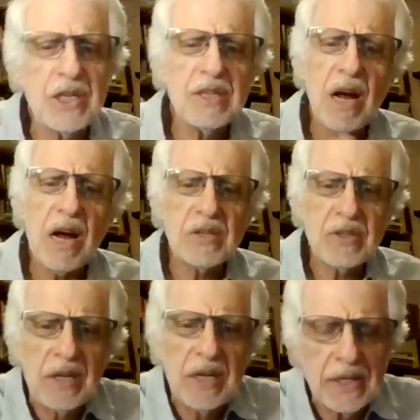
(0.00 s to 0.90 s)
It
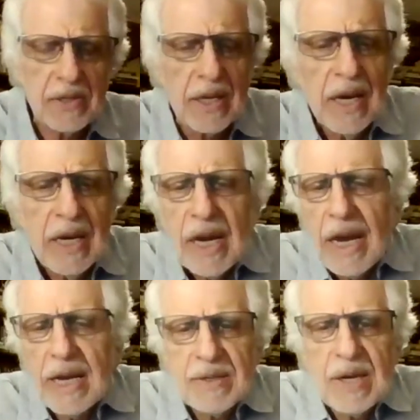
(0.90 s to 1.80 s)
oscillates.
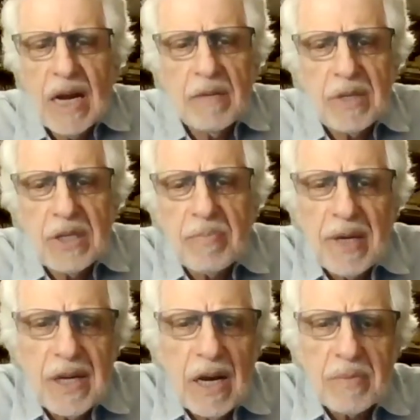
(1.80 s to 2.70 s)
At times it
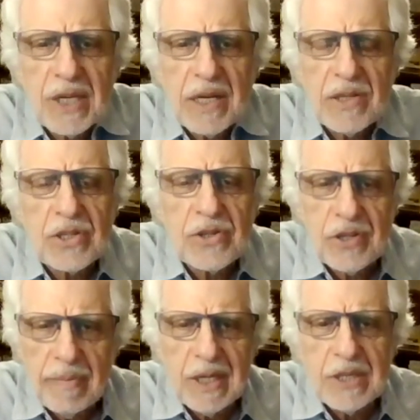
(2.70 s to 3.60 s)
becomes
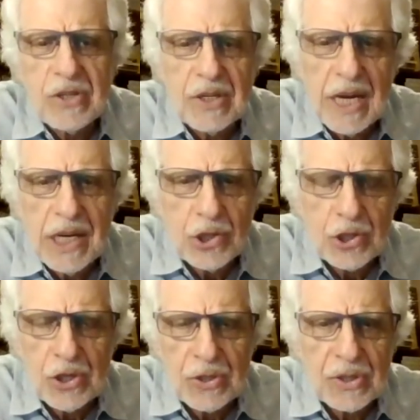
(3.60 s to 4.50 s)
extremely
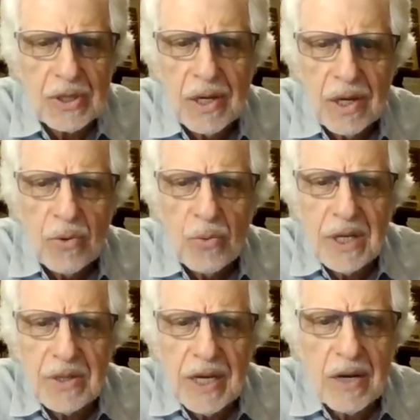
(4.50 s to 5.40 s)
tenacious
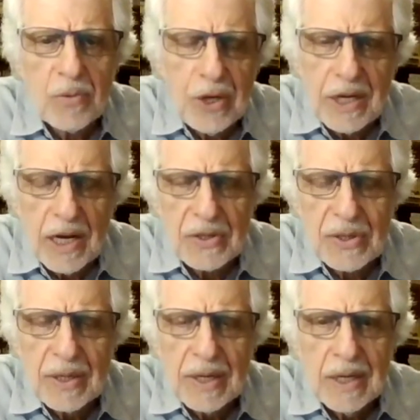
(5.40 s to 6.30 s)
when they are with
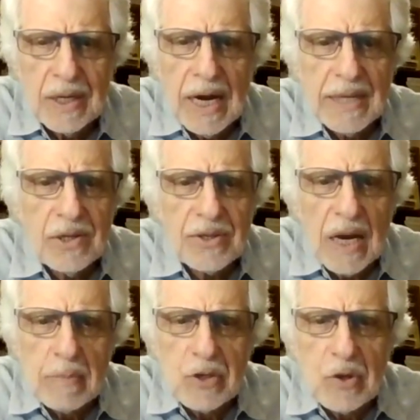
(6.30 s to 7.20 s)
us. Other
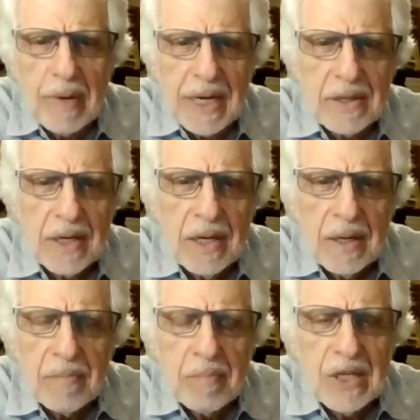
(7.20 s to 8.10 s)
times you might
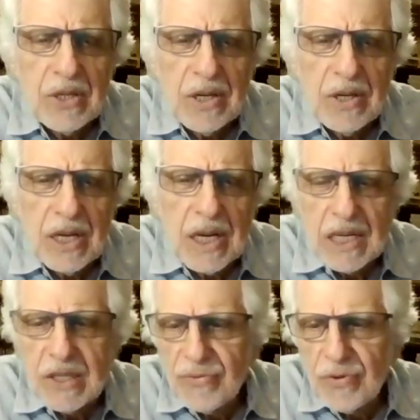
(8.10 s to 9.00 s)

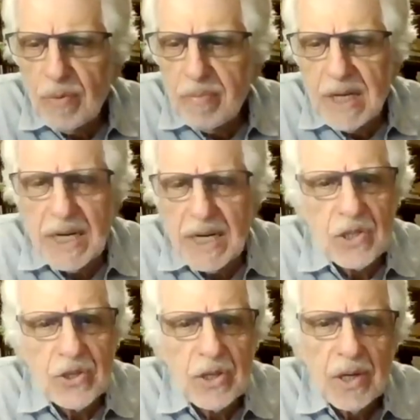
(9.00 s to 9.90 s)
materialize few
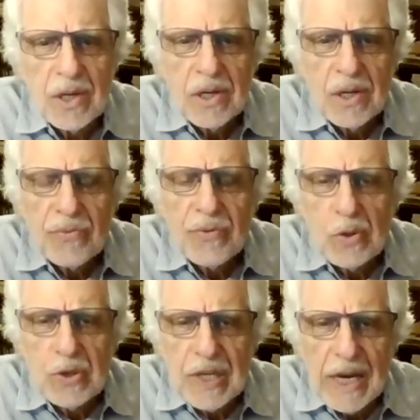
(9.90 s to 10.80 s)
minutes,
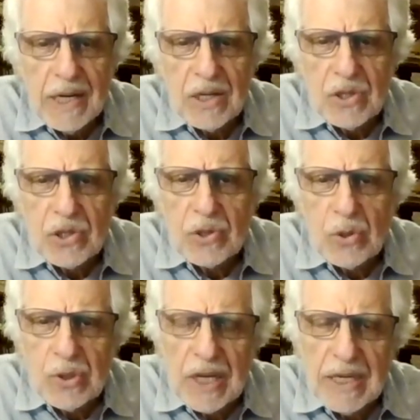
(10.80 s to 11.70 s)
few seconds
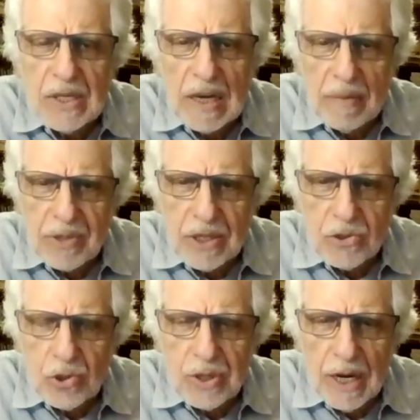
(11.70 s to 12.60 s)
to say something
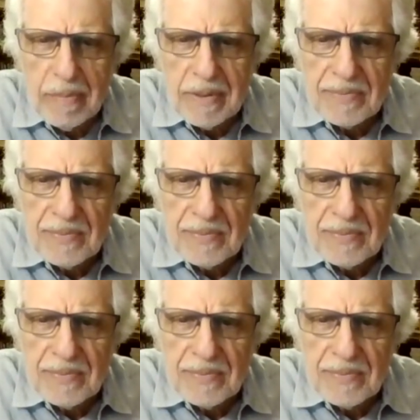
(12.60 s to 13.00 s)
to them